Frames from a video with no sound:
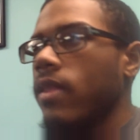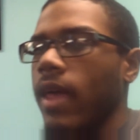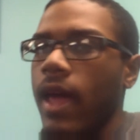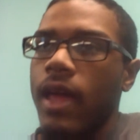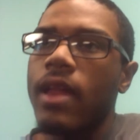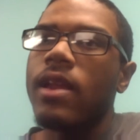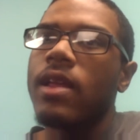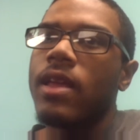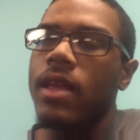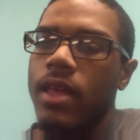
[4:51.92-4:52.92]

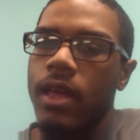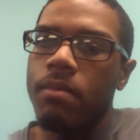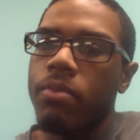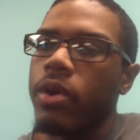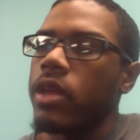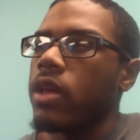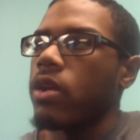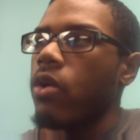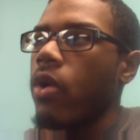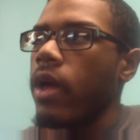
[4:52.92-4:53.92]
That can get pretty
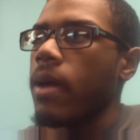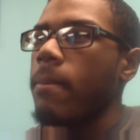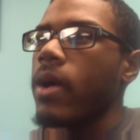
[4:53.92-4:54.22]
annoying.